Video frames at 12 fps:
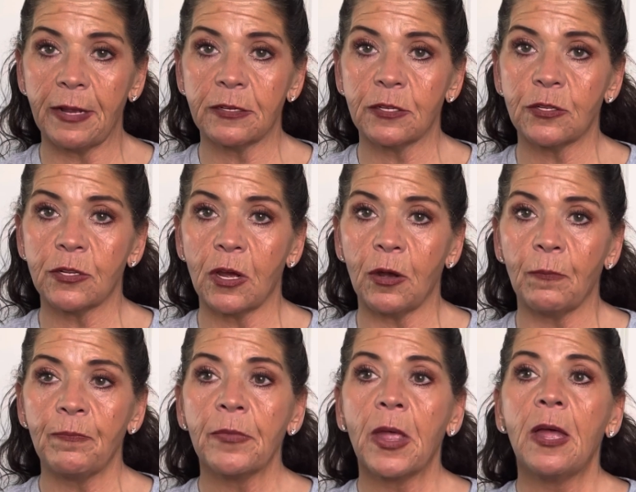So
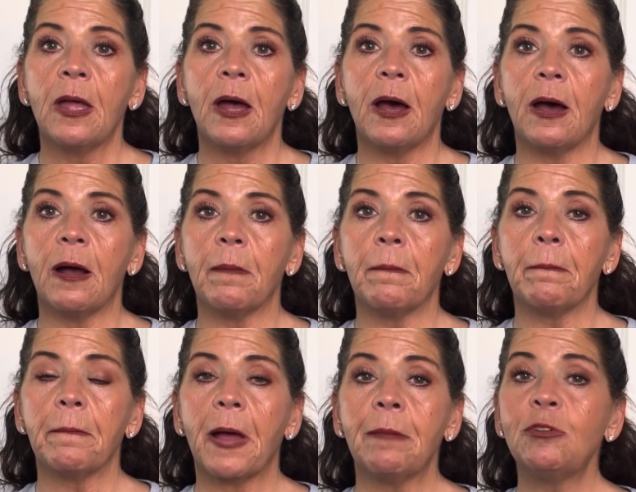
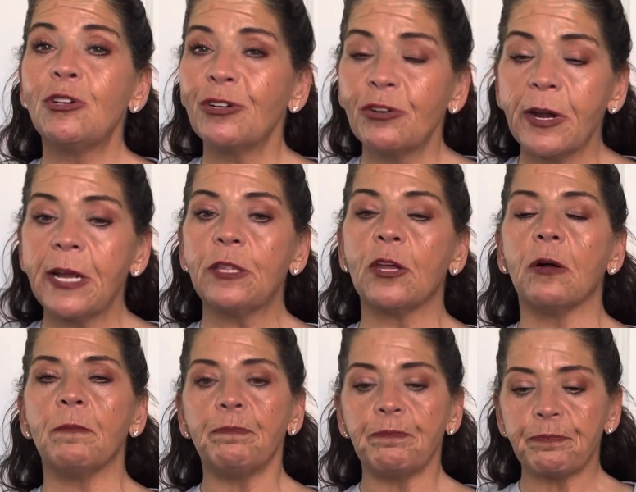I'm doing great
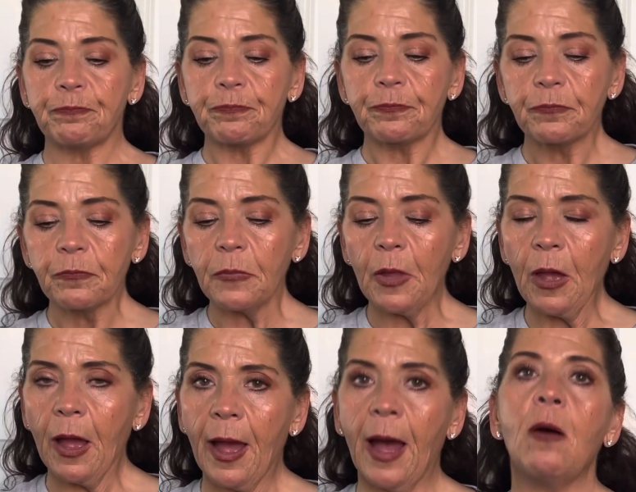though.
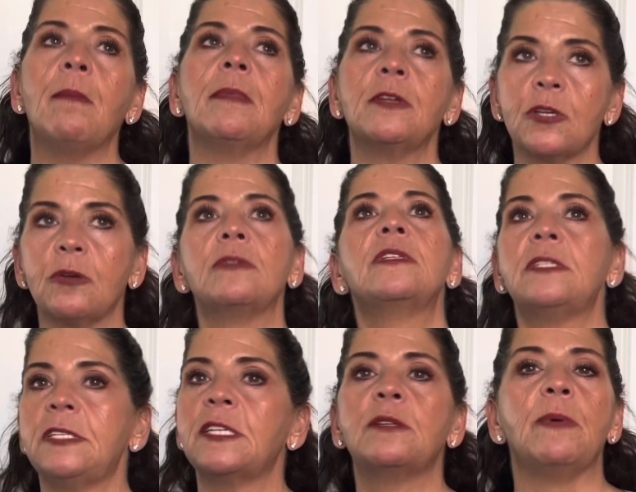So
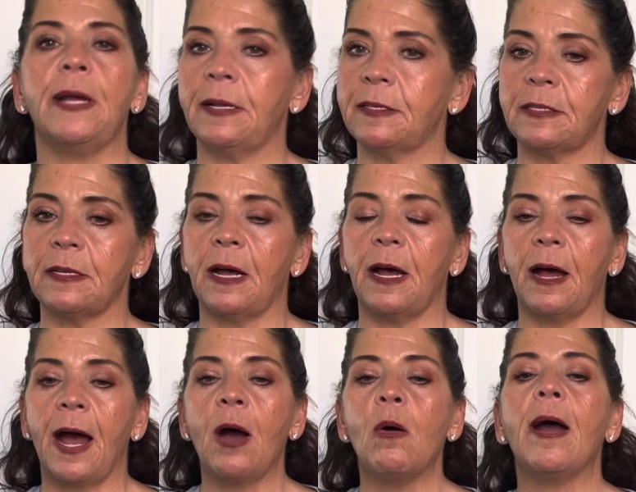6 weeks,
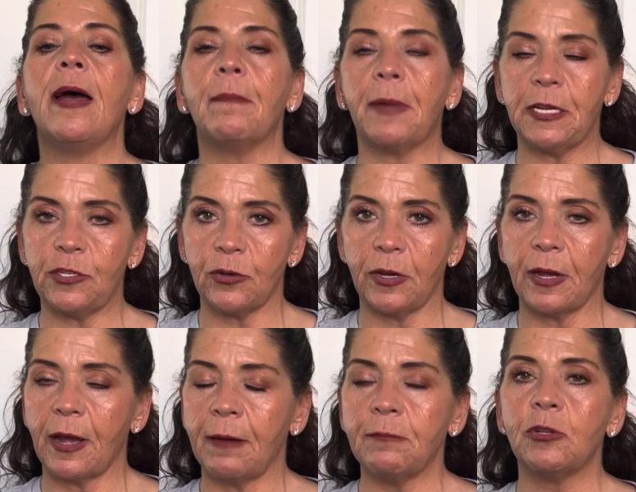how am I doing?
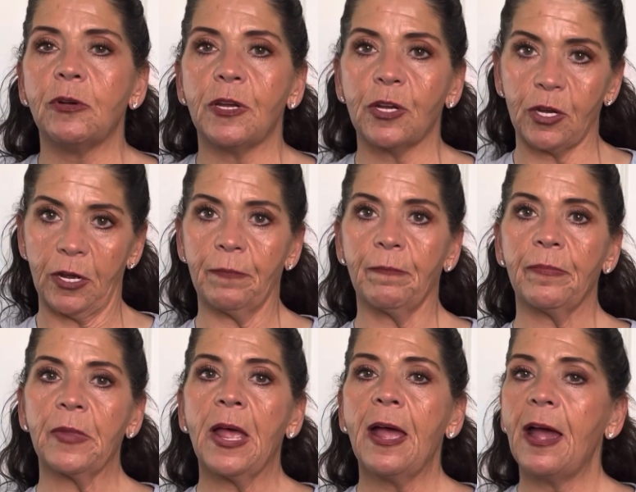I'm doing good.
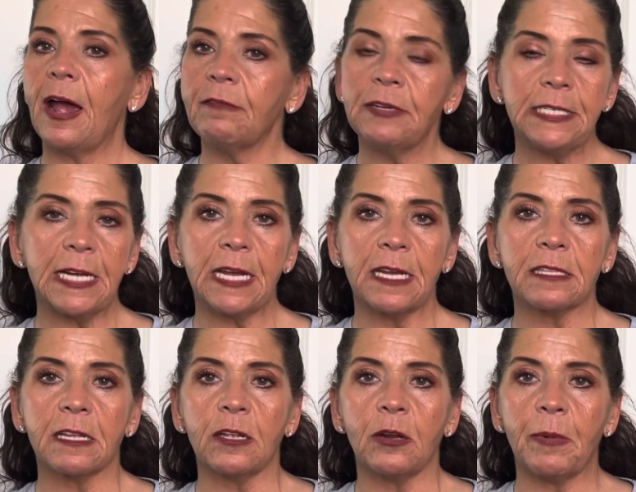Every day gets
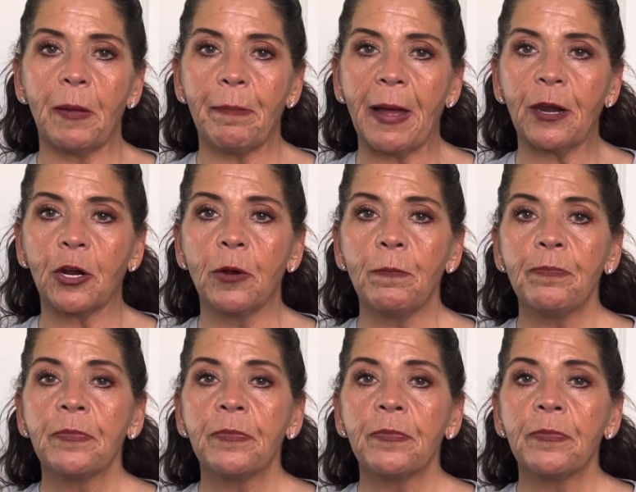a little bit better.